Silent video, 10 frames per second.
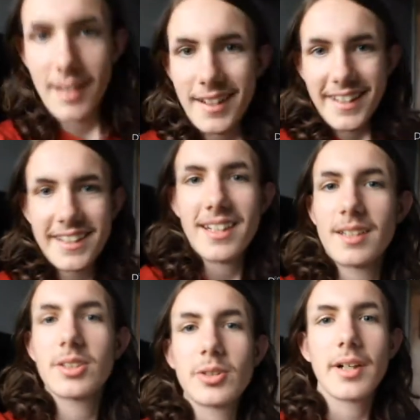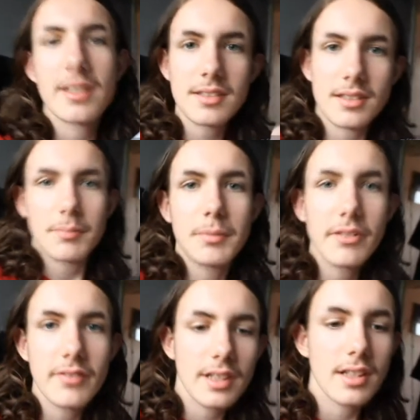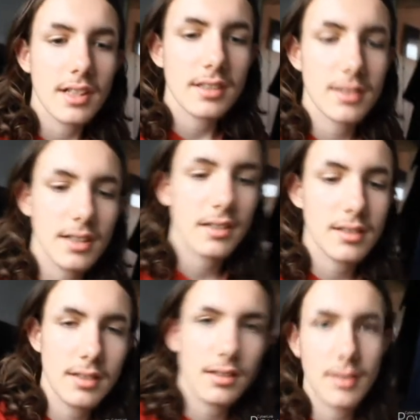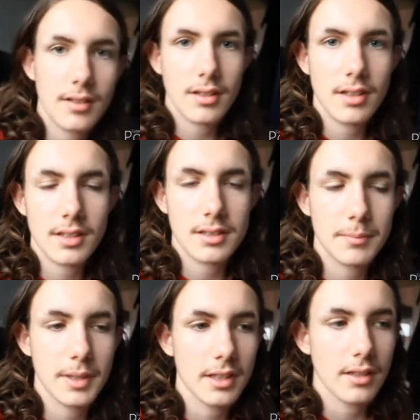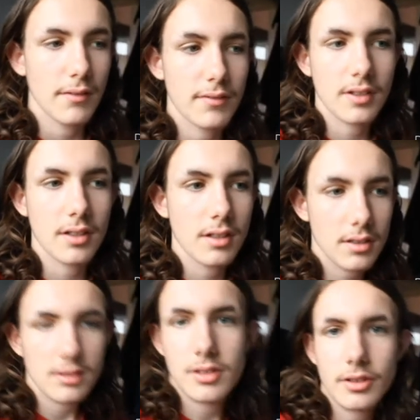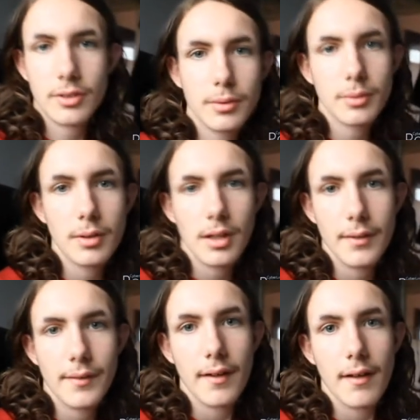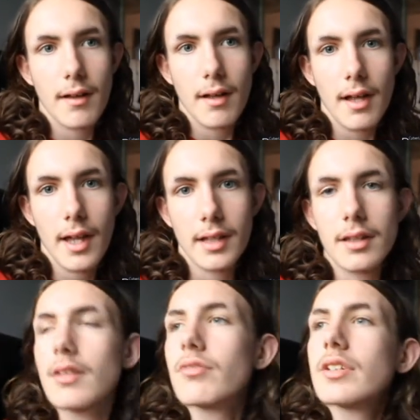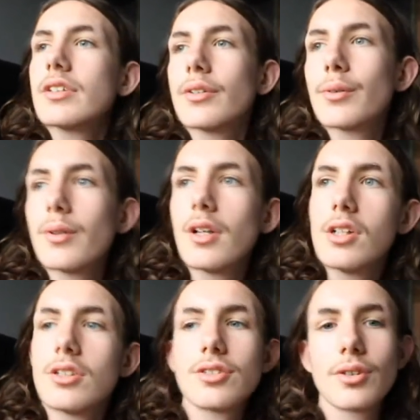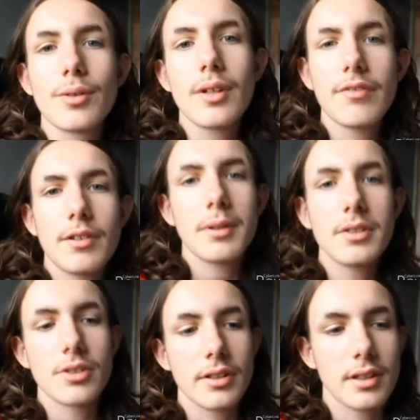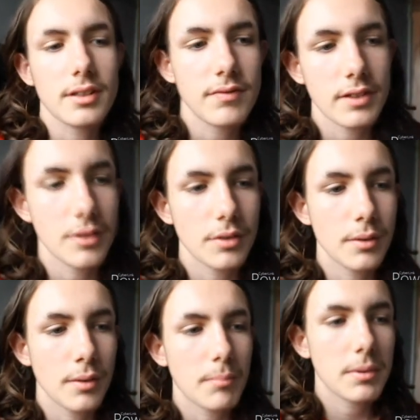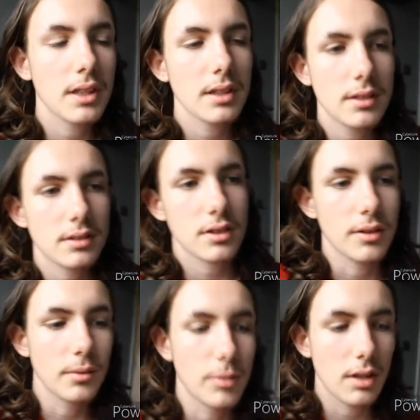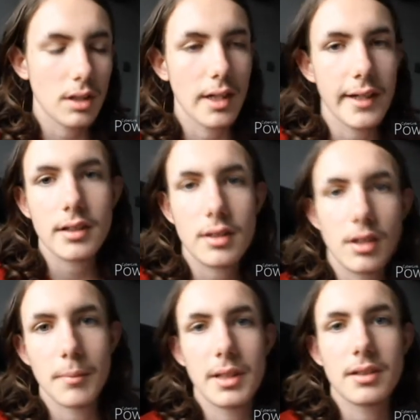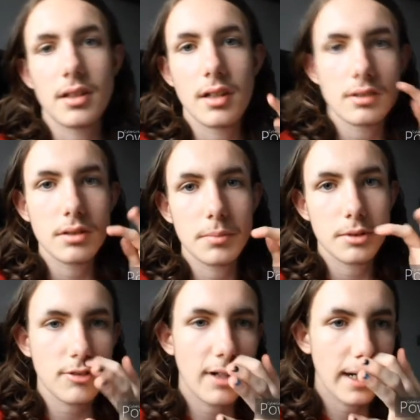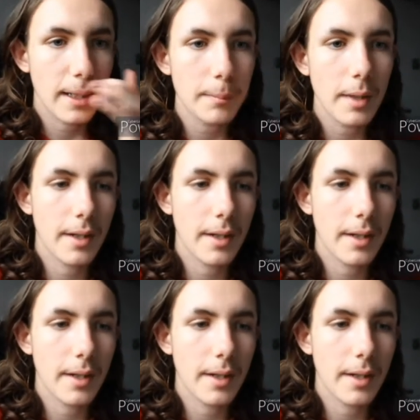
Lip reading: Hey guys, so editing me realised that this me forgot to end the video. So if you enjoyed this video, please do like, comment and subscribe.